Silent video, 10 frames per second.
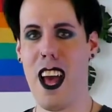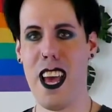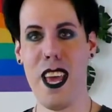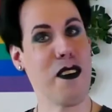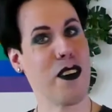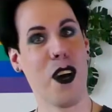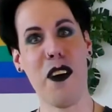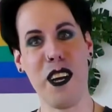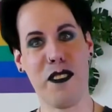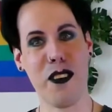Even
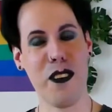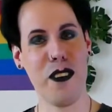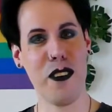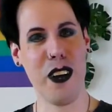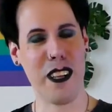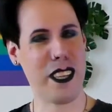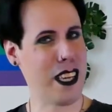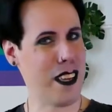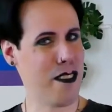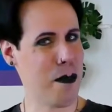going to, I
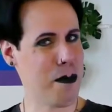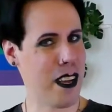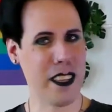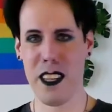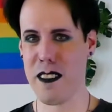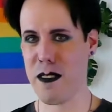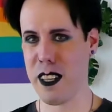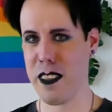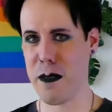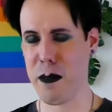think, Egypt. I think that's
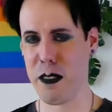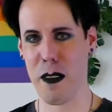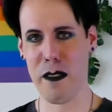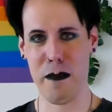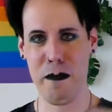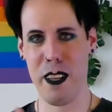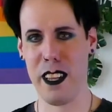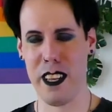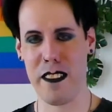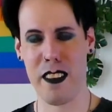Egypt or somewhere in the
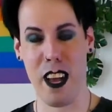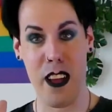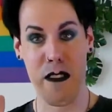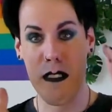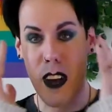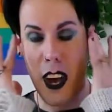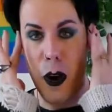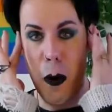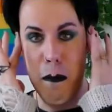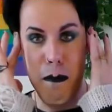Middle East. I
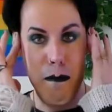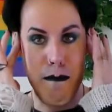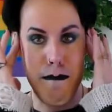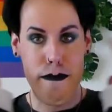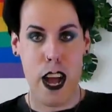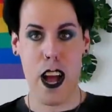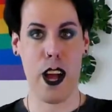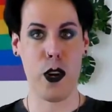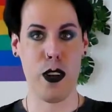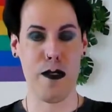hope
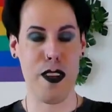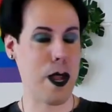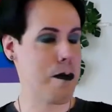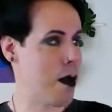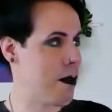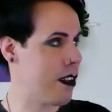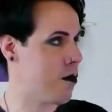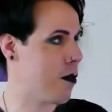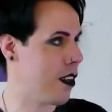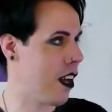I don't offend anybody by
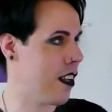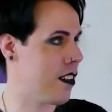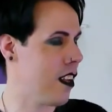this, but